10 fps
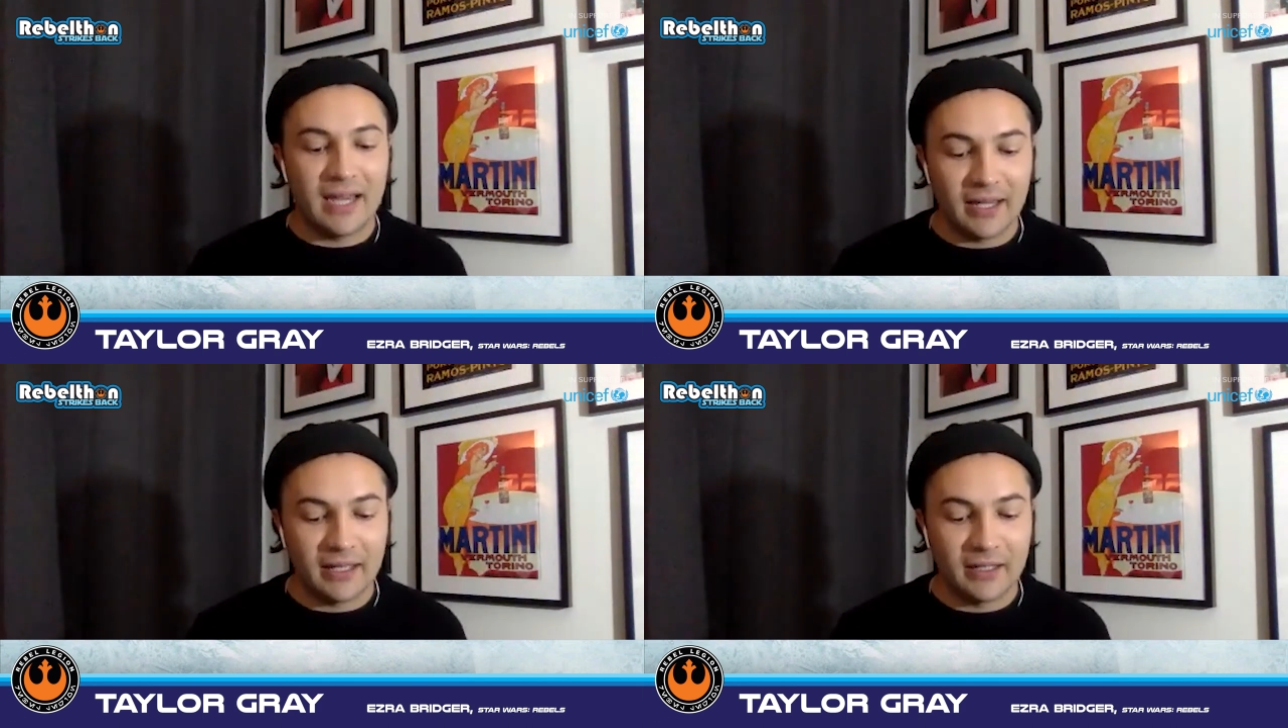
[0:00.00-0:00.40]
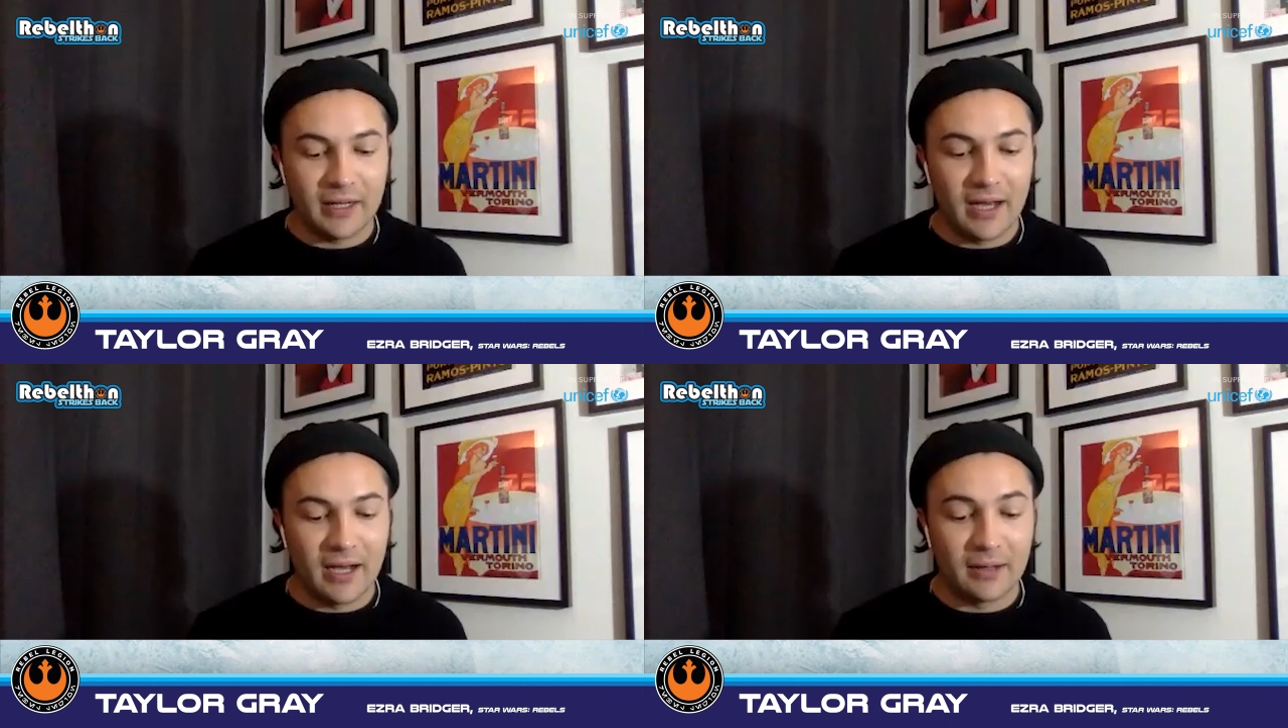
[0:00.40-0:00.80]

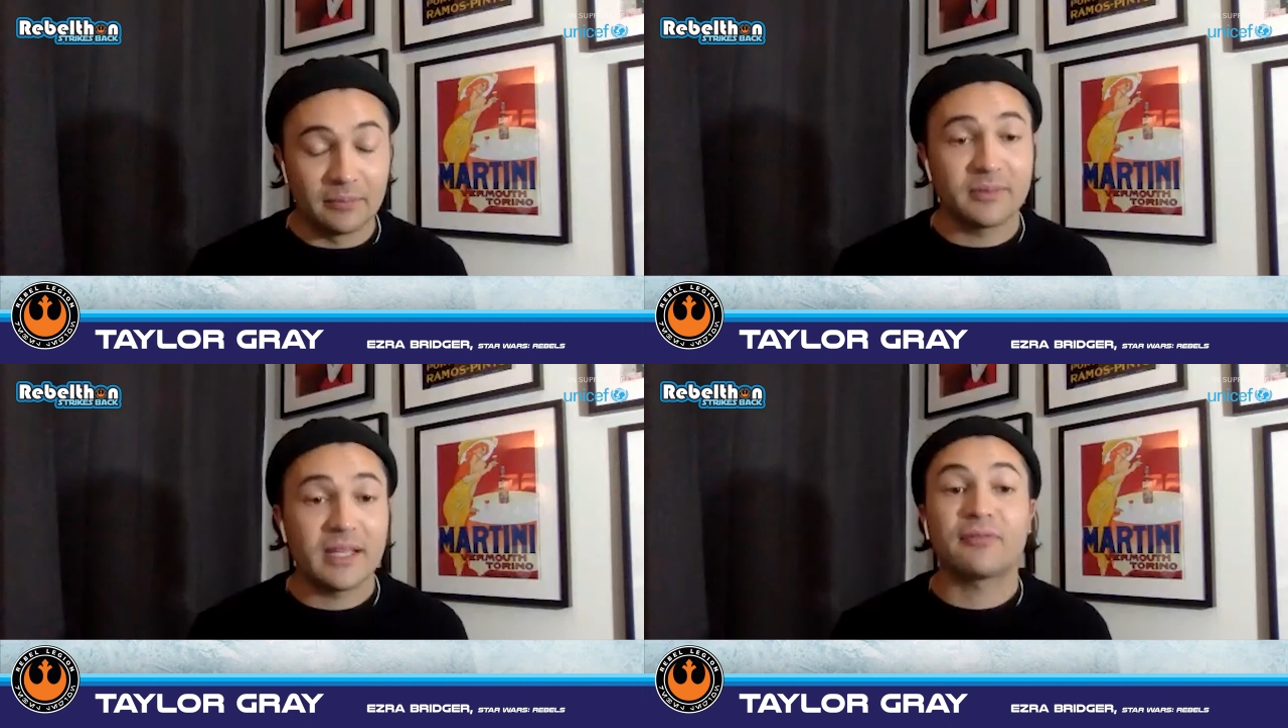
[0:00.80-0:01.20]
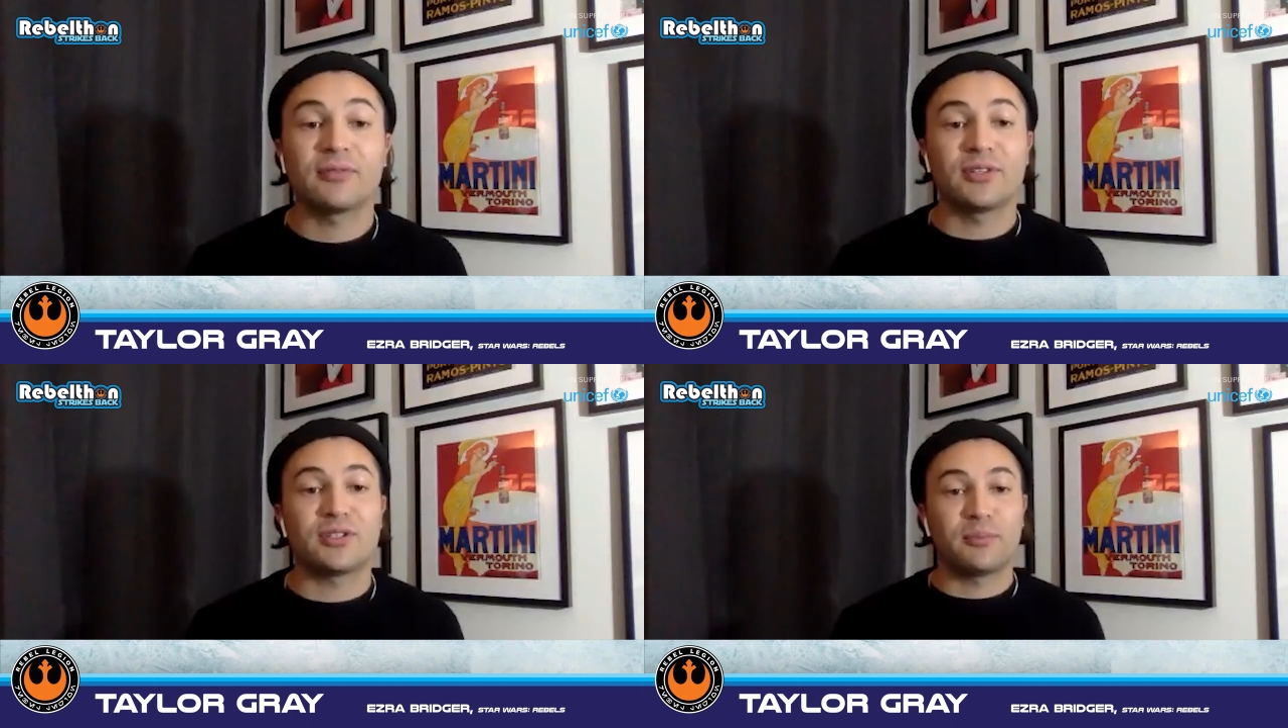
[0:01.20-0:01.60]
and um,
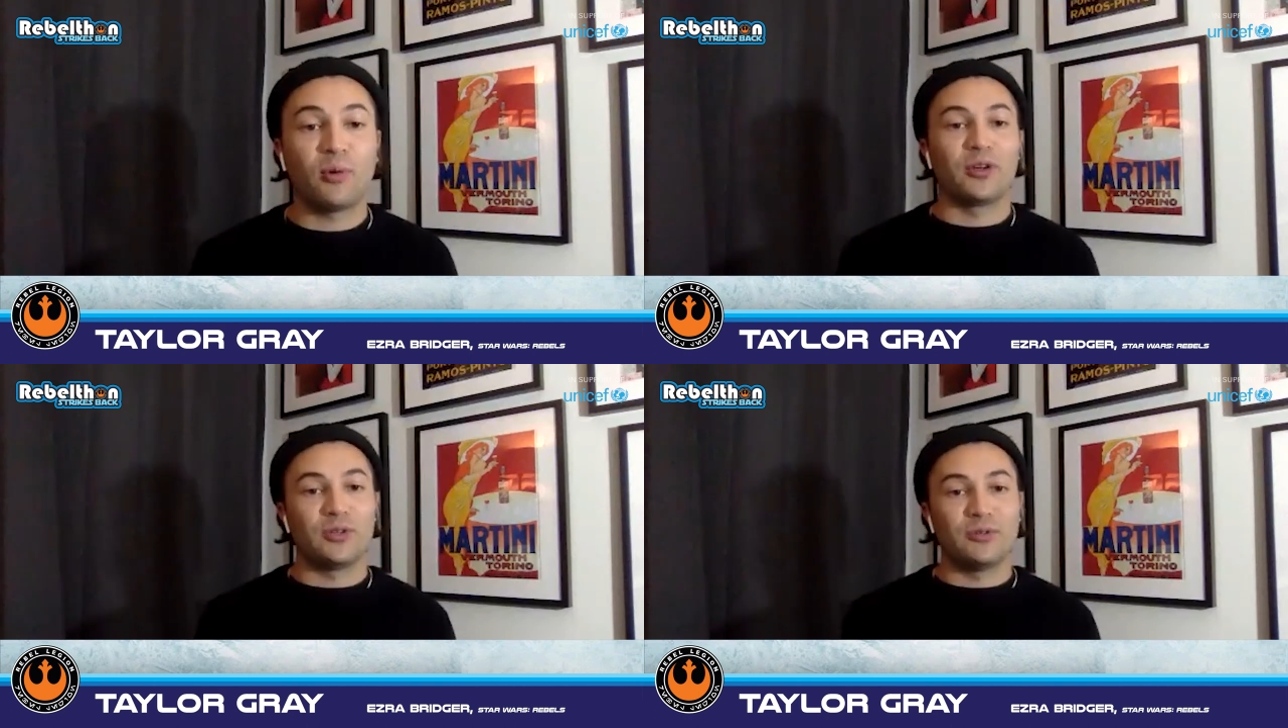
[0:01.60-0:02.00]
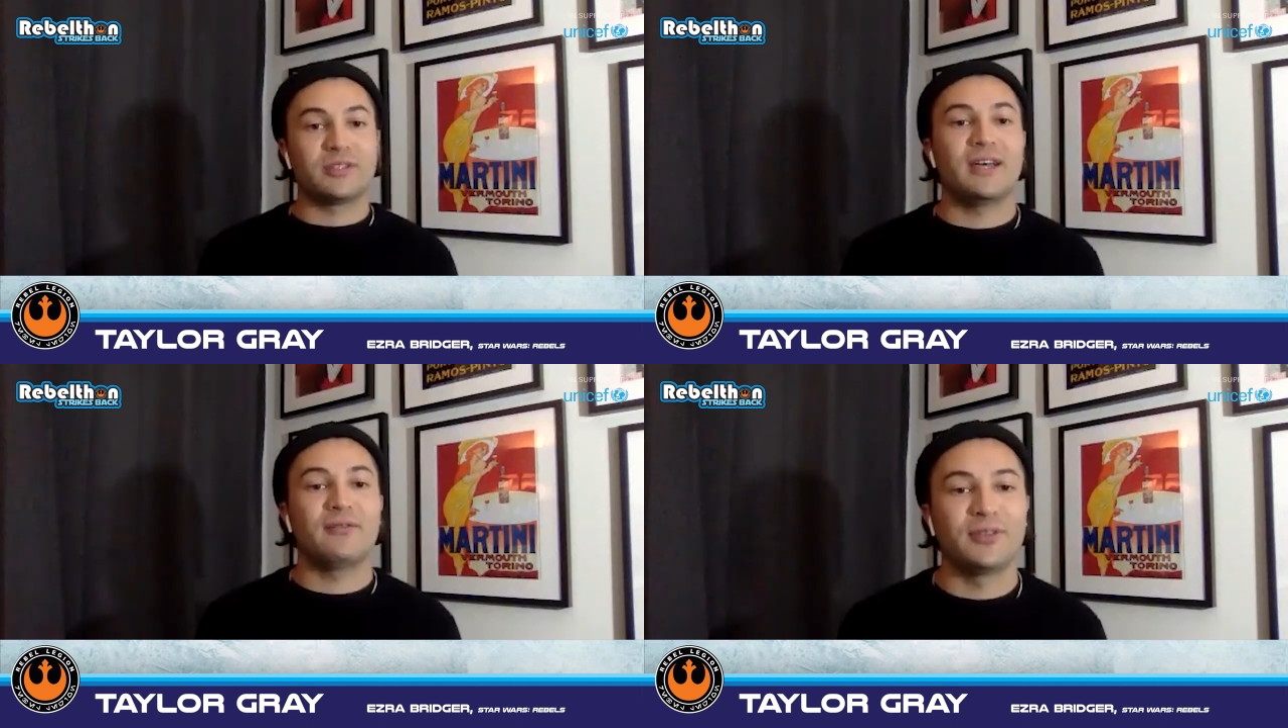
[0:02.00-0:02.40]
definitely support
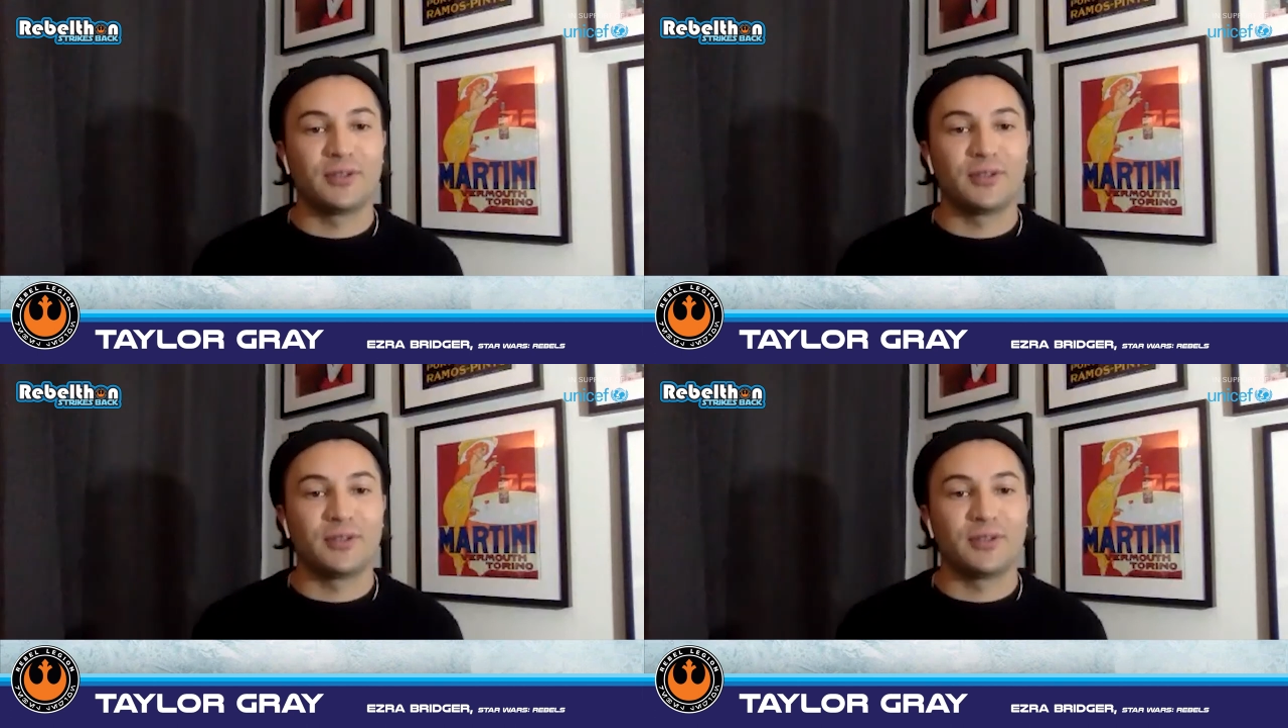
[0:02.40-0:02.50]
UNICEF